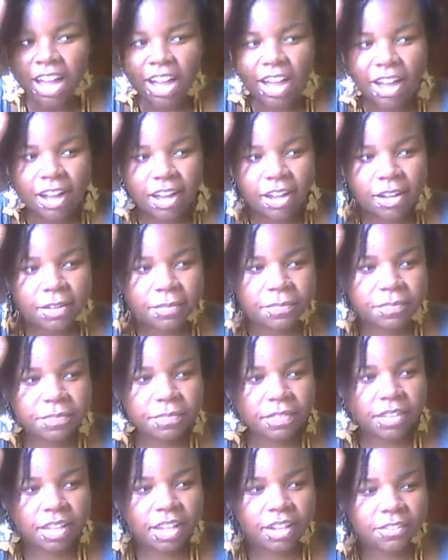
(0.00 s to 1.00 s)

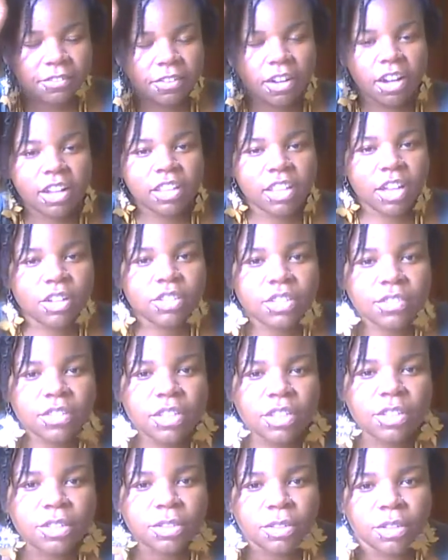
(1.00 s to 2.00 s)
For those of
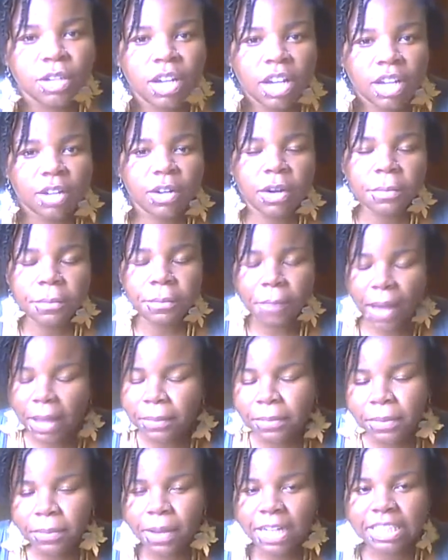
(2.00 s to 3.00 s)
you who
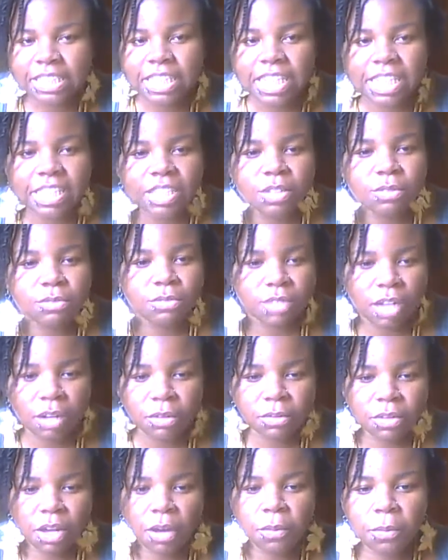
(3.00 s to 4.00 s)
might be watching this who
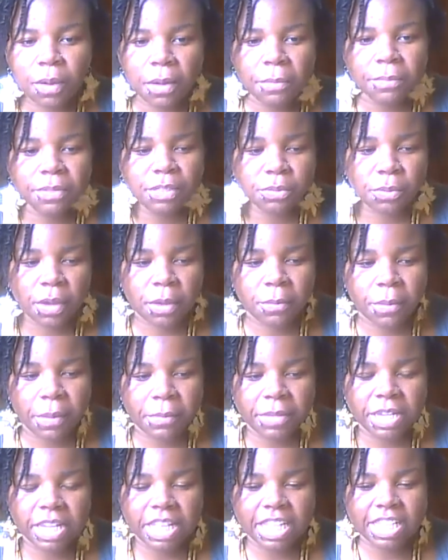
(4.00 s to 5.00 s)
don't know what Between
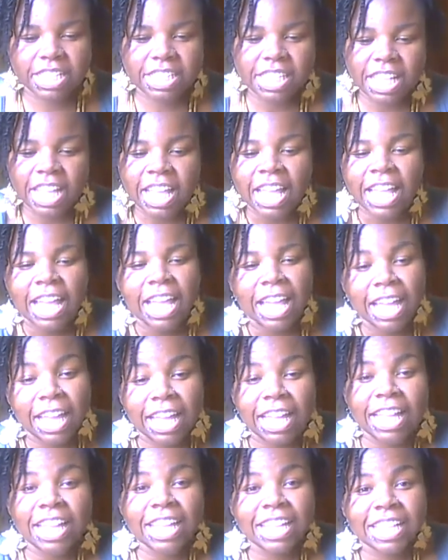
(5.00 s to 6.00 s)
Women is,
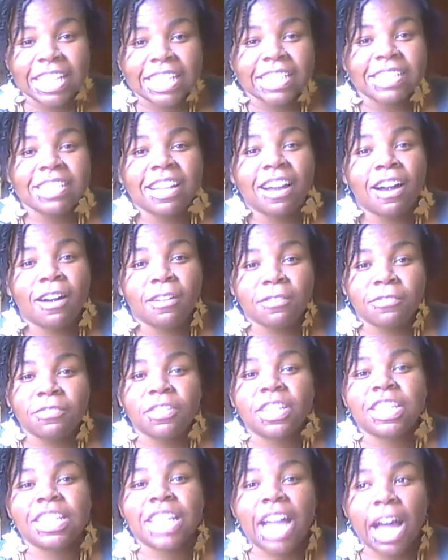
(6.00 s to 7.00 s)
it is a
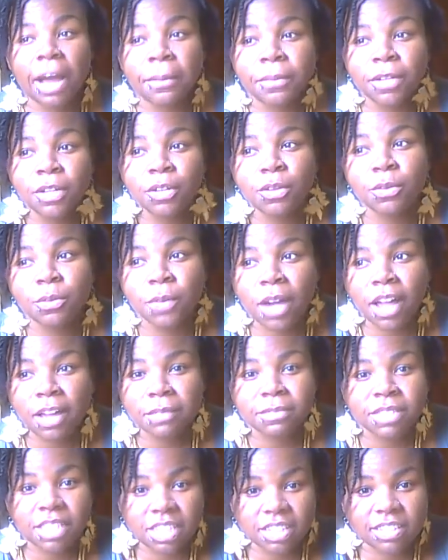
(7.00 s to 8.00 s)
phenomenal
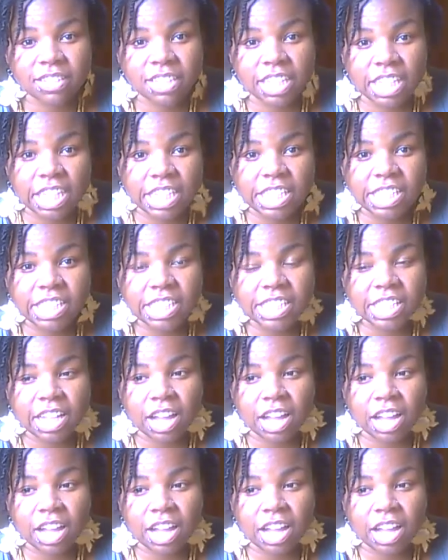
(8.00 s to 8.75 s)
web series